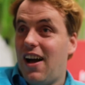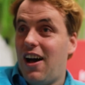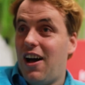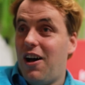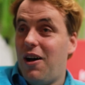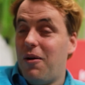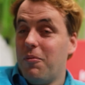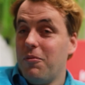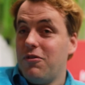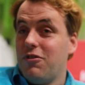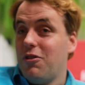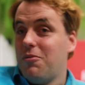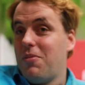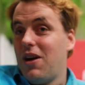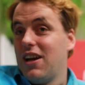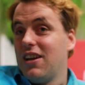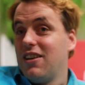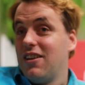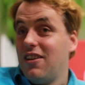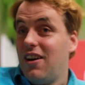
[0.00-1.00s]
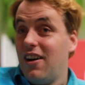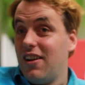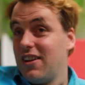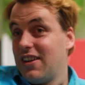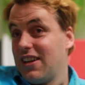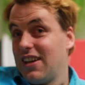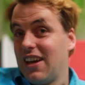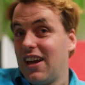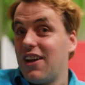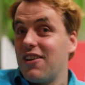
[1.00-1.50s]
Um, so by not
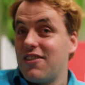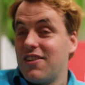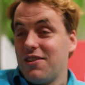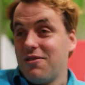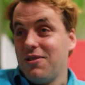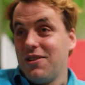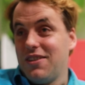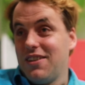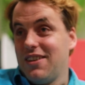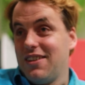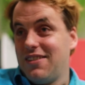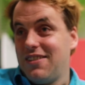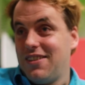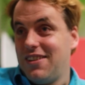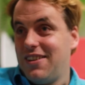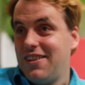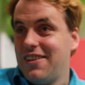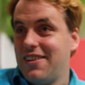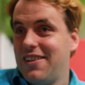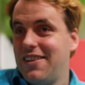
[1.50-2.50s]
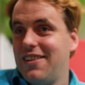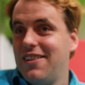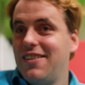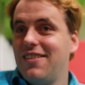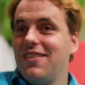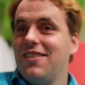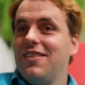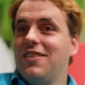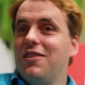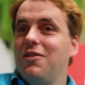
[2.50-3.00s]
engaging with it,
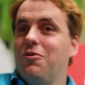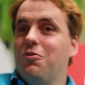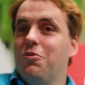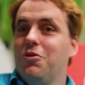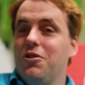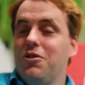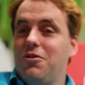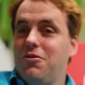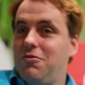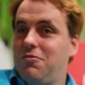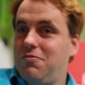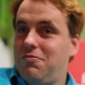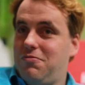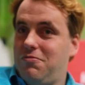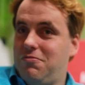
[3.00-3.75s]
we're